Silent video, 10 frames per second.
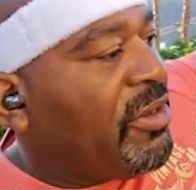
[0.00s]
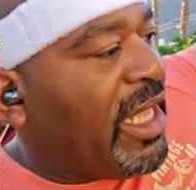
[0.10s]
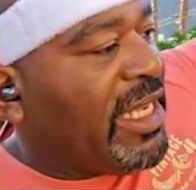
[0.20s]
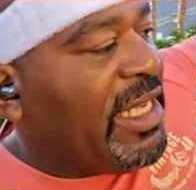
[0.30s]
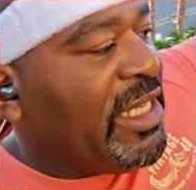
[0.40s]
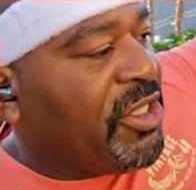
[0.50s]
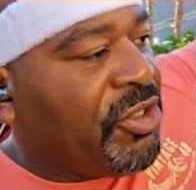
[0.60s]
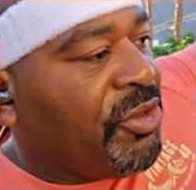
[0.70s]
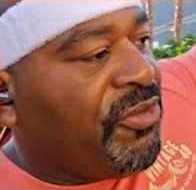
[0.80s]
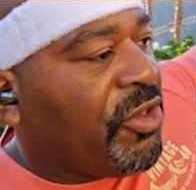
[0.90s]
Or like he can
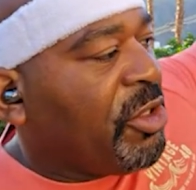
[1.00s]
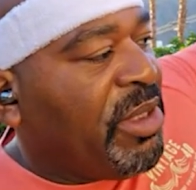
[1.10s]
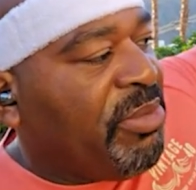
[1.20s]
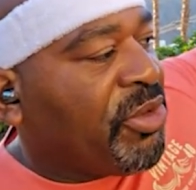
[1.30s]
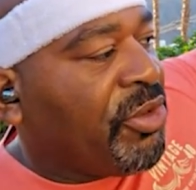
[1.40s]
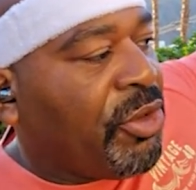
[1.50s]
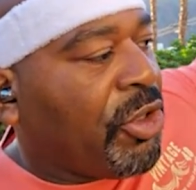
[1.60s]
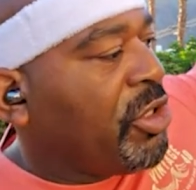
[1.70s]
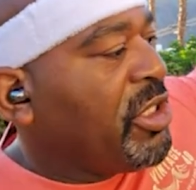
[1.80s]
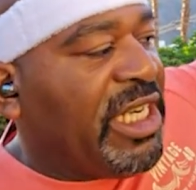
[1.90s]
do for the people,
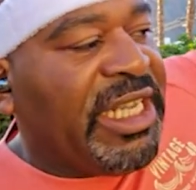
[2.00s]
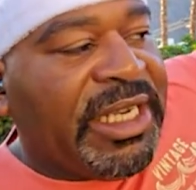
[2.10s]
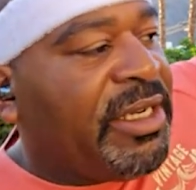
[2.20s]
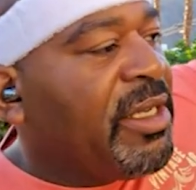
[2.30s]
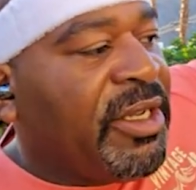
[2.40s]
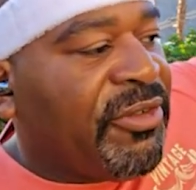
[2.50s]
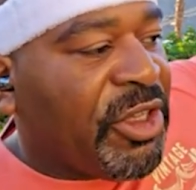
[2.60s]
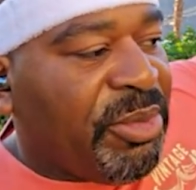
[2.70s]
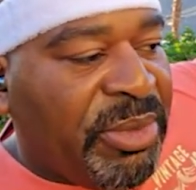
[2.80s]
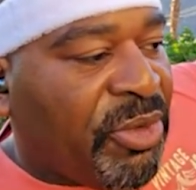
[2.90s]
or did for
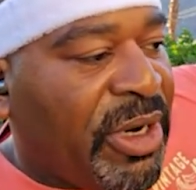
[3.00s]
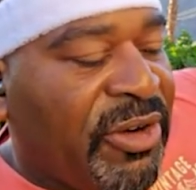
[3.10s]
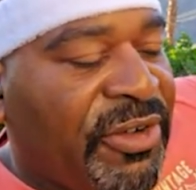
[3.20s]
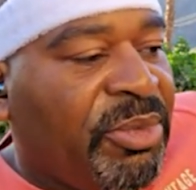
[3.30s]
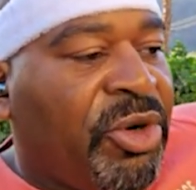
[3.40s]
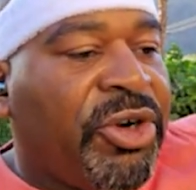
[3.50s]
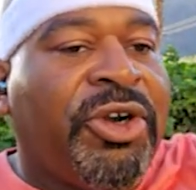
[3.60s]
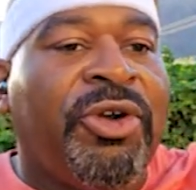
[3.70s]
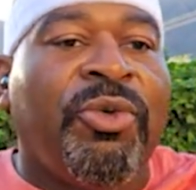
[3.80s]
the people right over the border.